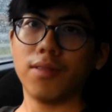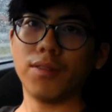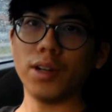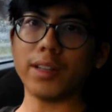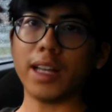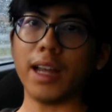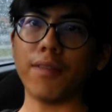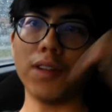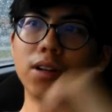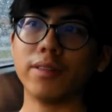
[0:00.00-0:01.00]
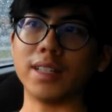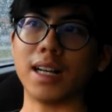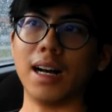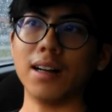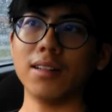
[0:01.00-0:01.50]
follow the airflow of the
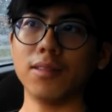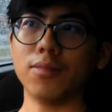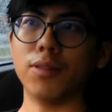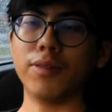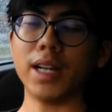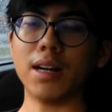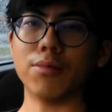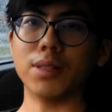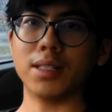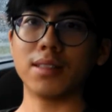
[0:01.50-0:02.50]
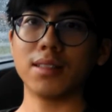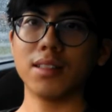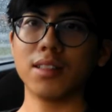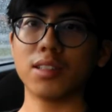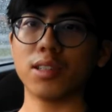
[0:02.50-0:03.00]
car moving outwards
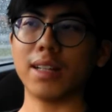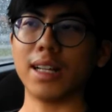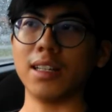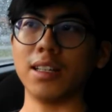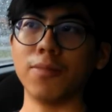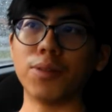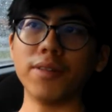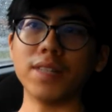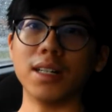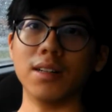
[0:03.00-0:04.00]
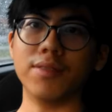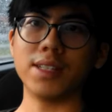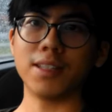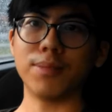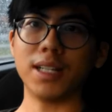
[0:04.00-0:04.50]
so that it improves the
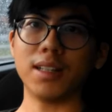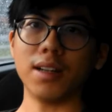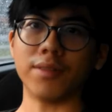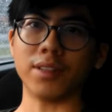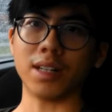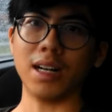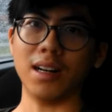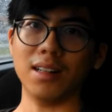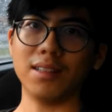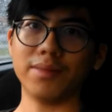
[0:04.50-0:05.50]
visibility of your car.